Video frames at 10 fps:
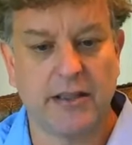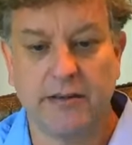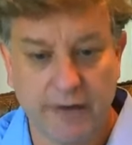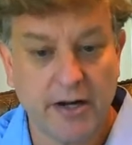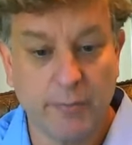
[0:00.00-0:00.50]
and
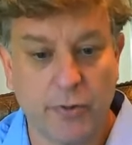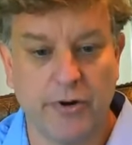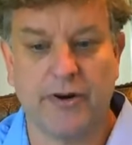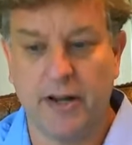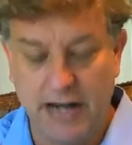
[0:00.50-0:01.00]
they're very
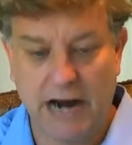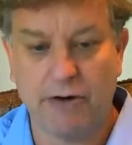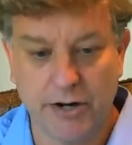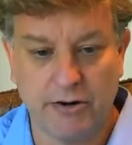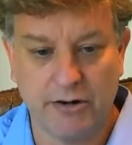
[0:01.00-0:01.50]
important in
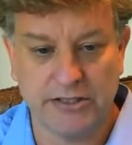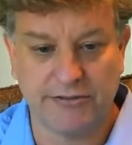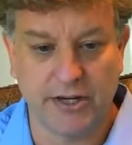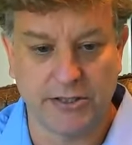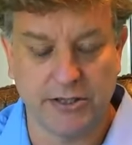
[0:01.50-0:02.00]
how our
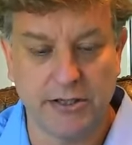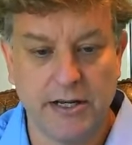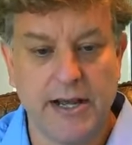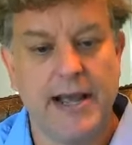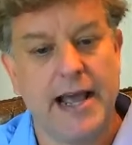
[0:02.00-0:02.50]
neurons function.